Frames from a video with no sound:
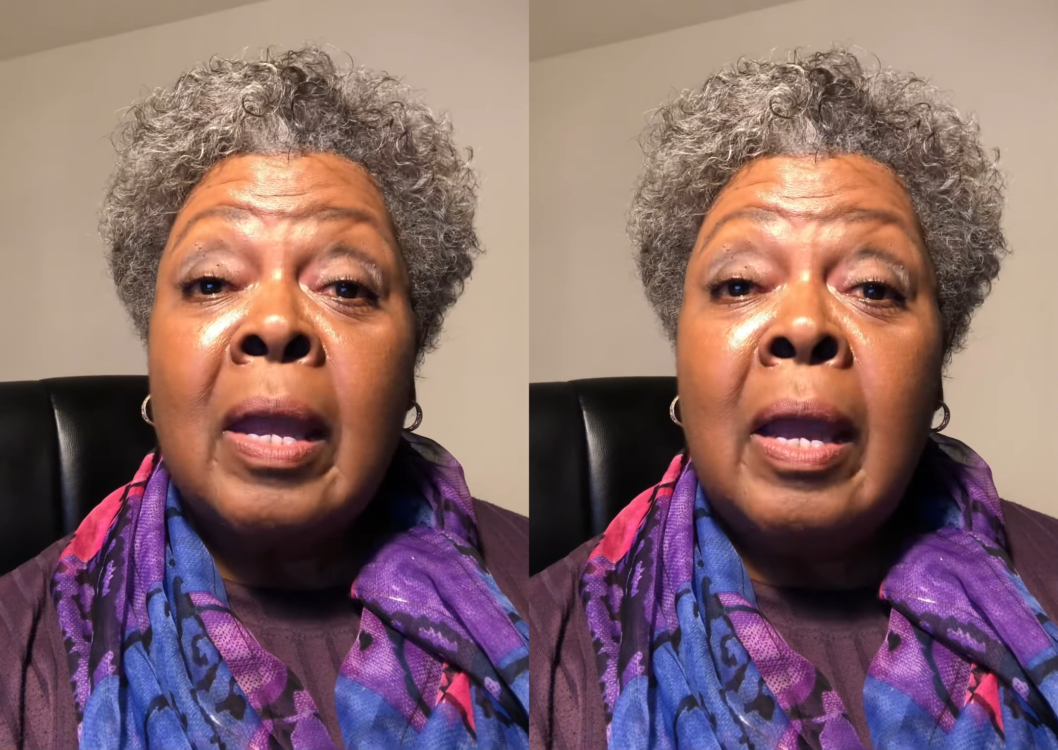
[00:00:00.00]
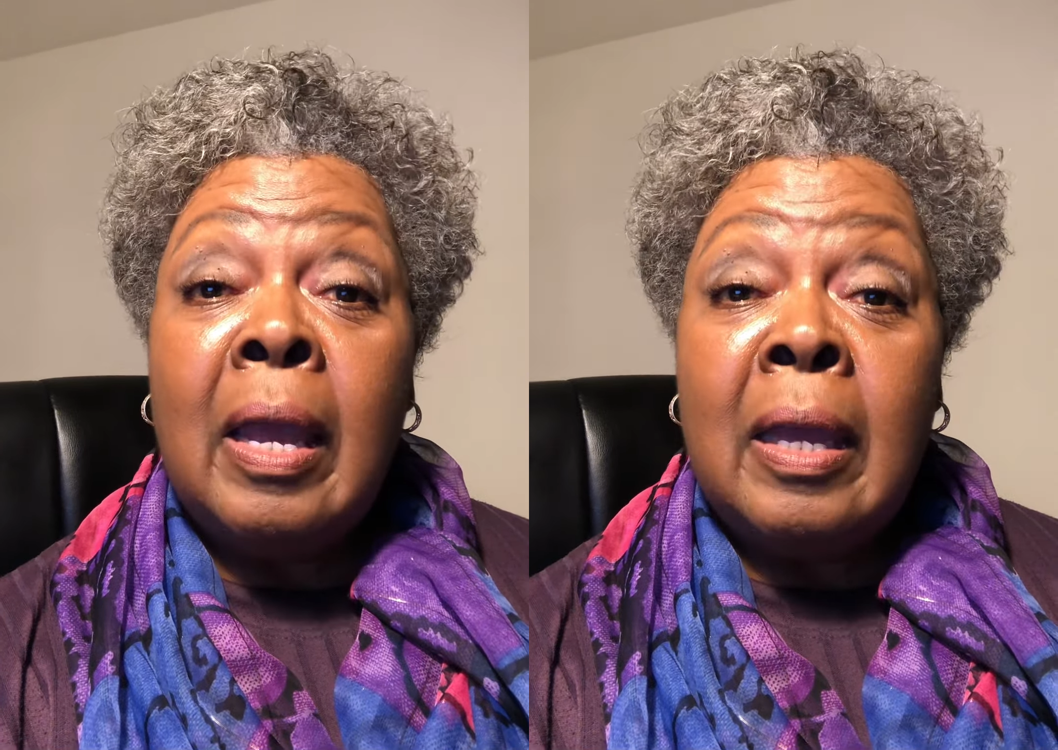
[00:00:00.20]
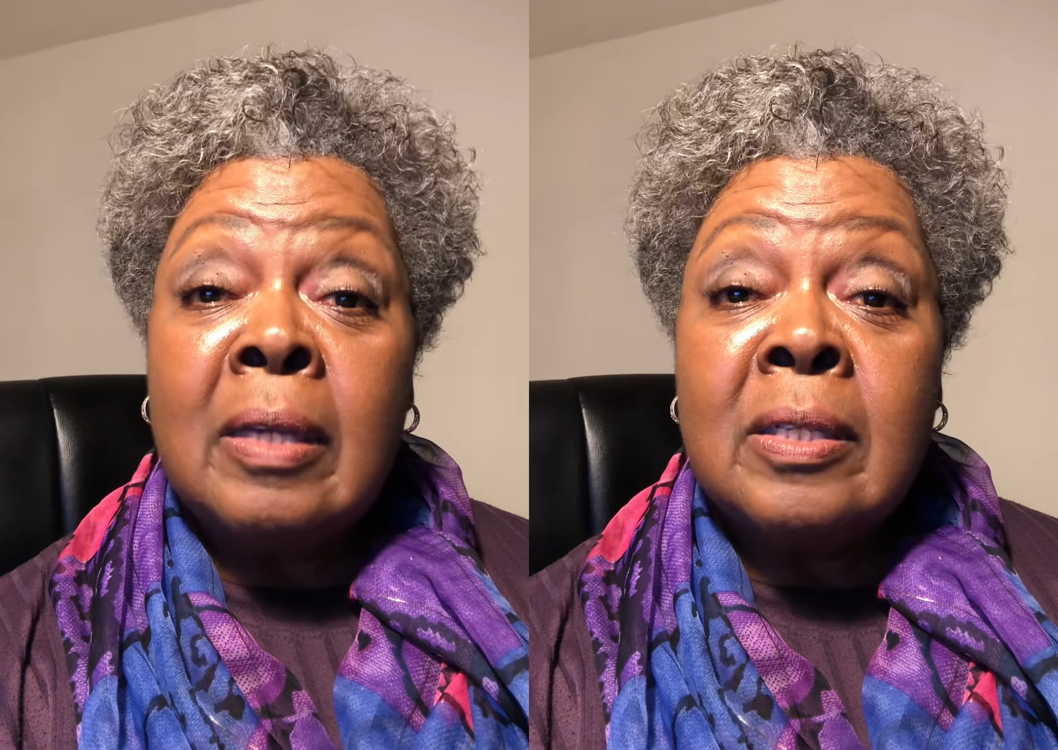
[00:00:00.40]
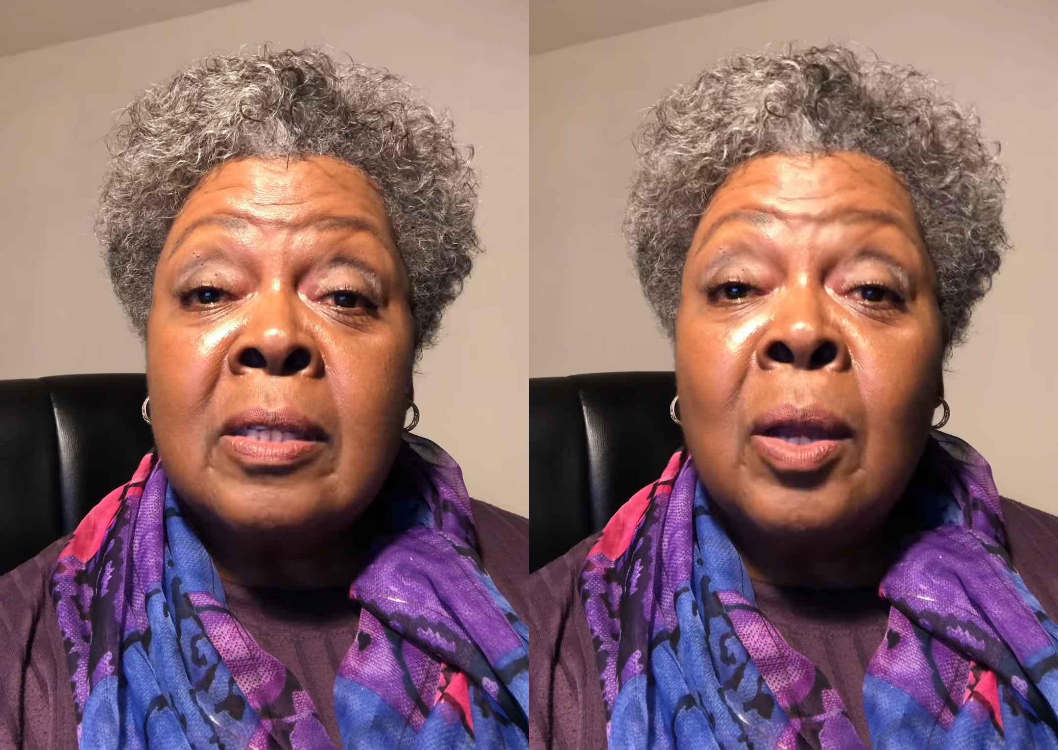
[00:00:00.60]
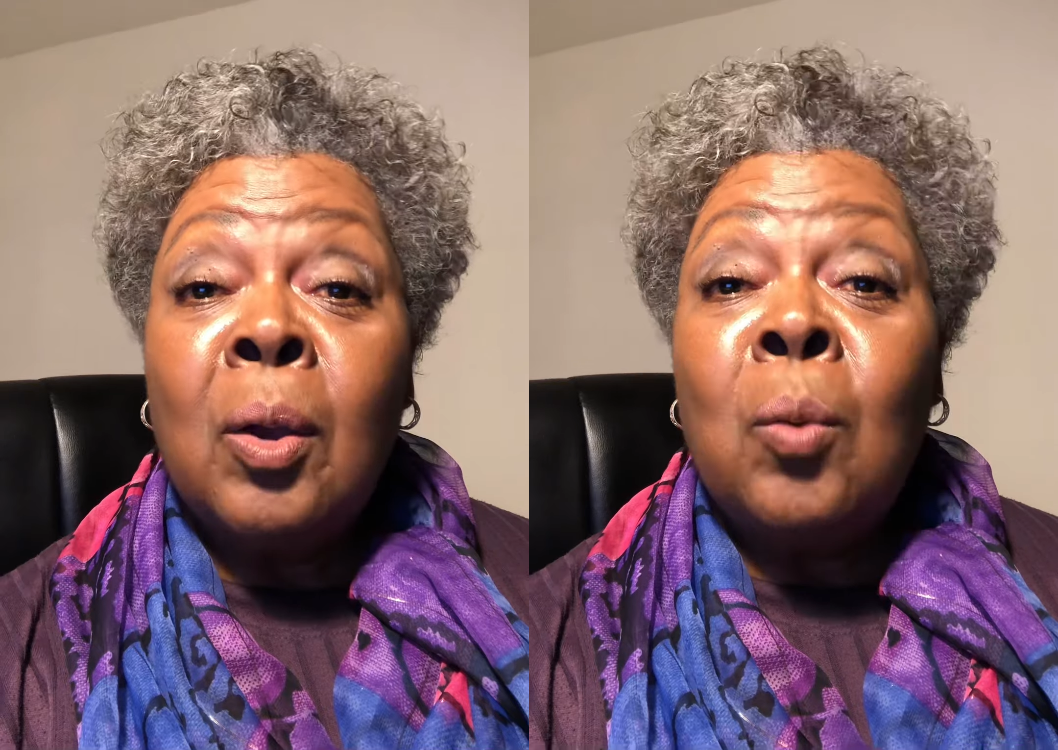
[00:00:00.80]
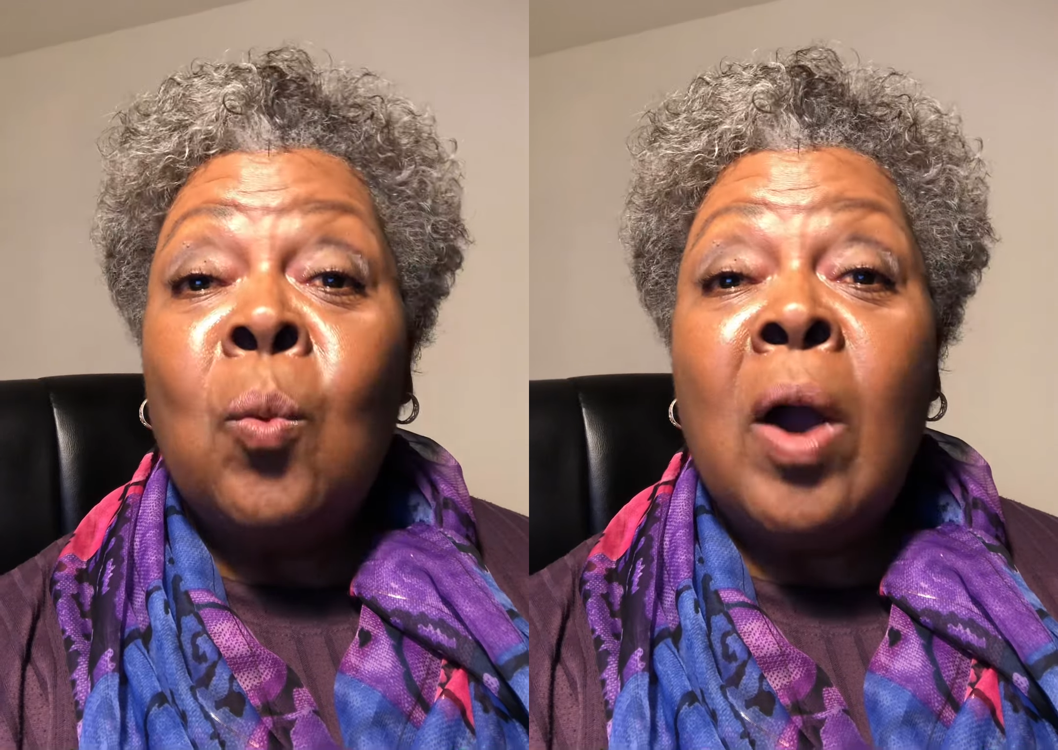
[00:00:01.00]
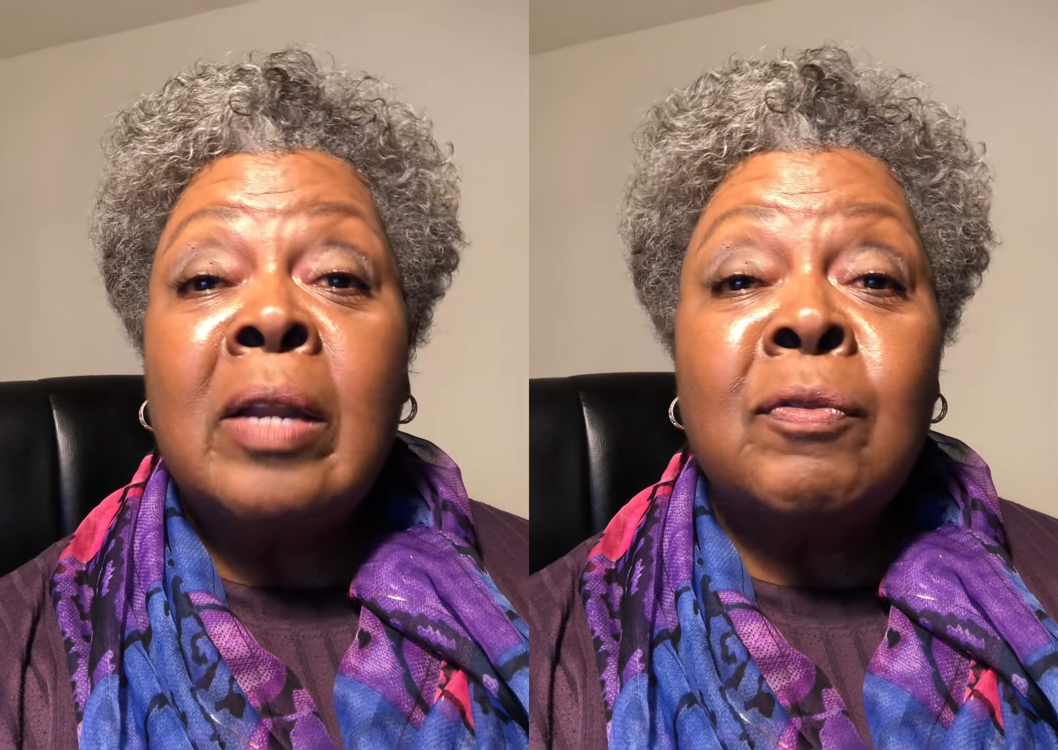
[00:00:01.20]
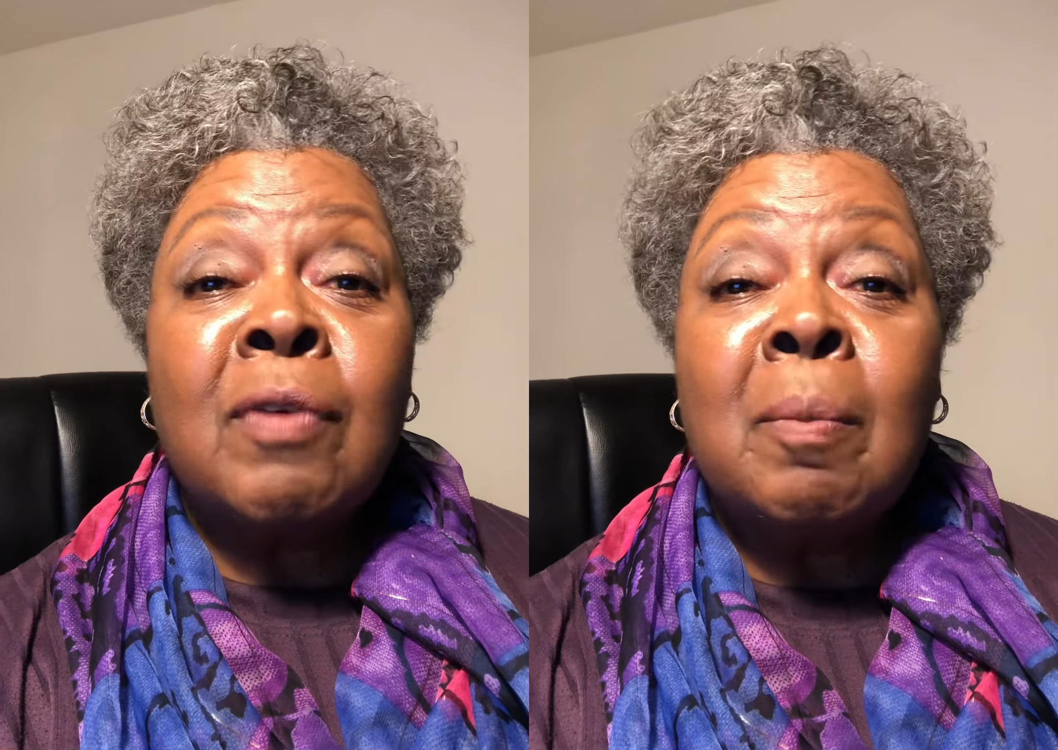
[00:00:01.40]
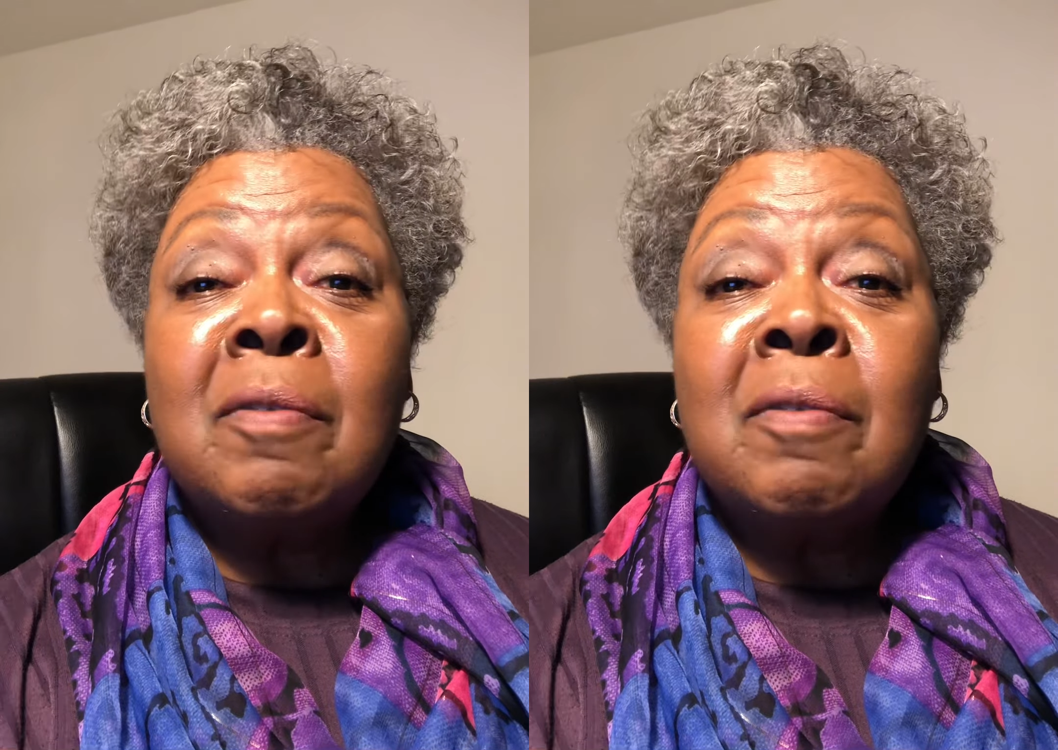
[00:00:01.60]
is one from a